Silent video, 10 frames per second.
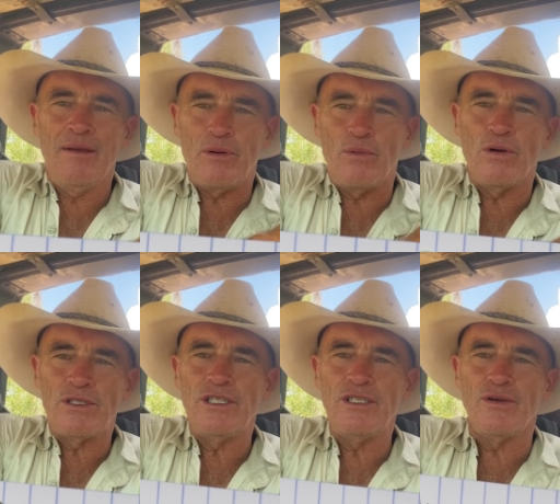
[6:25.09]
but
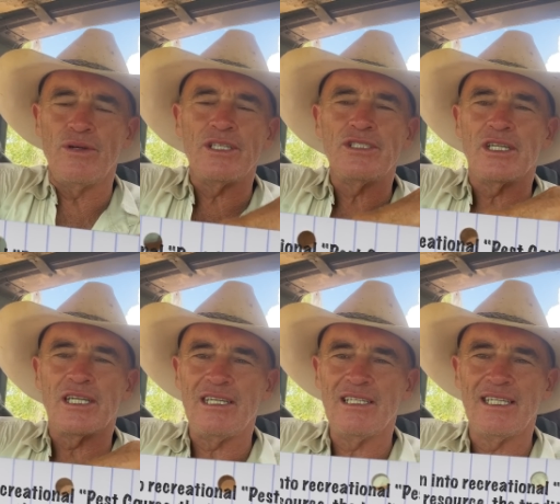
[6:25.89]
what you're doing is you're
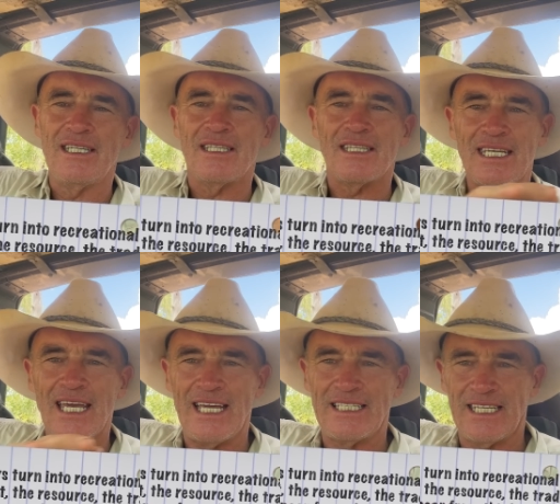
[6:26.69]
killing the
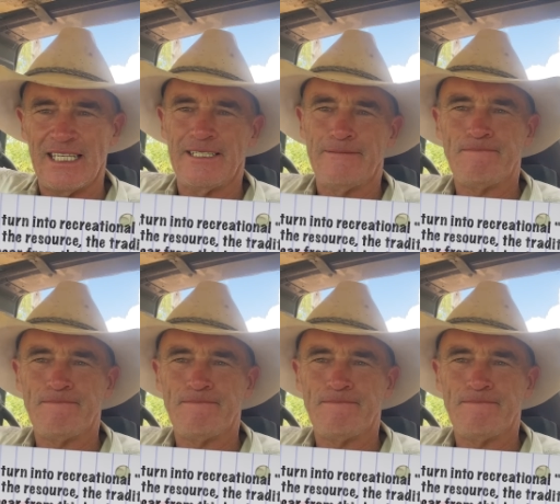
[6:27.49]
asset.